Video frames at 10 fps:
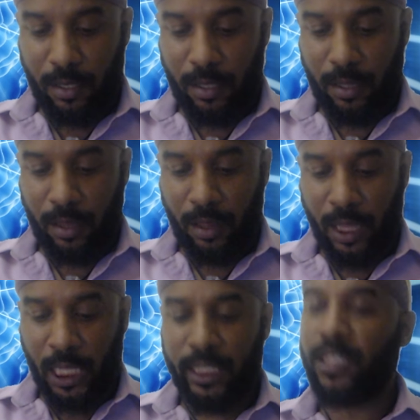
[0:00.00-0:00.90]
that
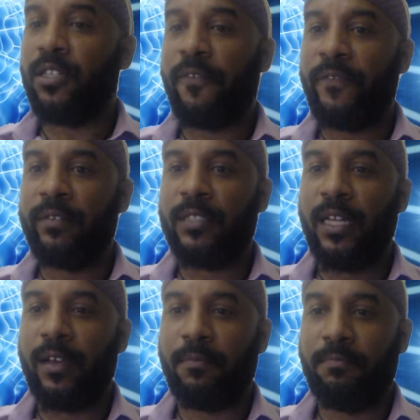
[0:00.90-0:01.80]
this is the 5th
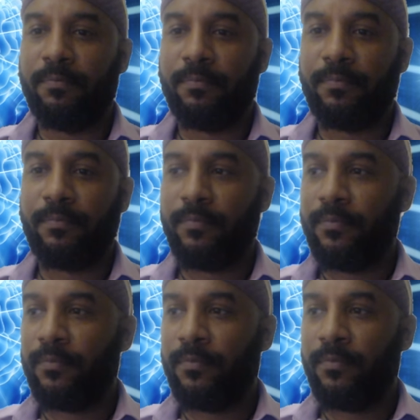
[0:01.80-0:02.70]
step.
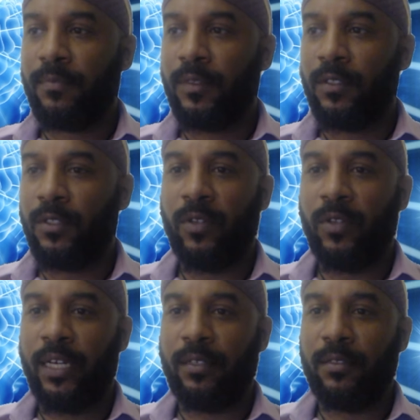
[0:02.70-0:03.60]
So
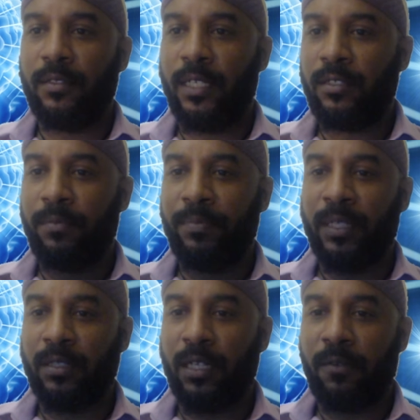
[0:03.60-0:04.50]
that there should have been a
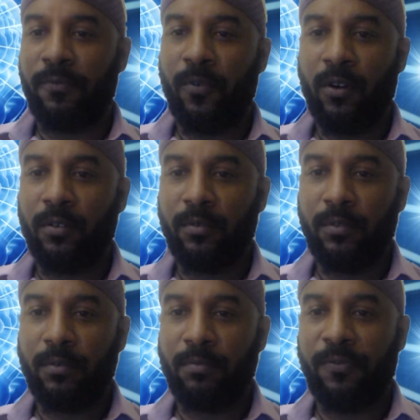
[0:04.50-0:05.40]
step 4
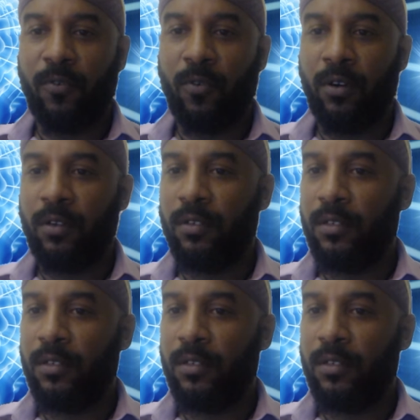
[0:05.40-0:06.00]
before